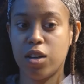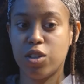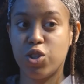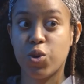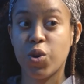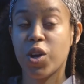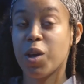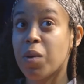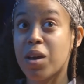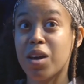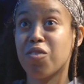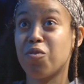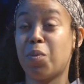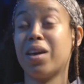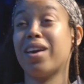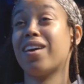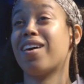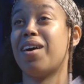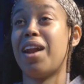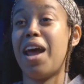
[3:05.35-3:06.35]
Dreaming of
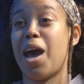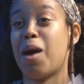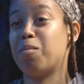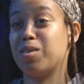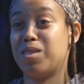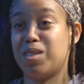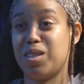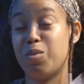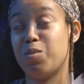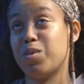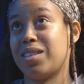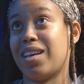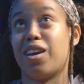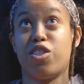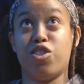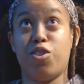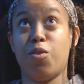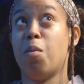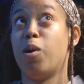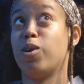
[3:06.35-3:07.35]
being on Hamilton, it was
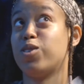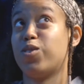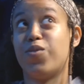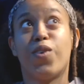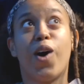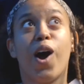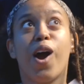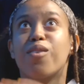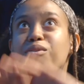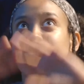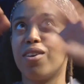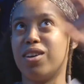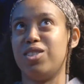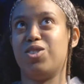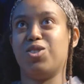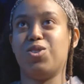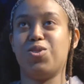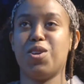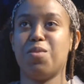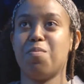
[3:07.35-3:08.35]
like the most
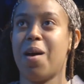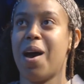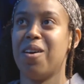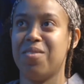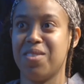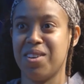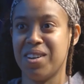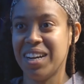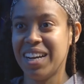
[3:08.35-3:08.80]
far-fetched dream ever.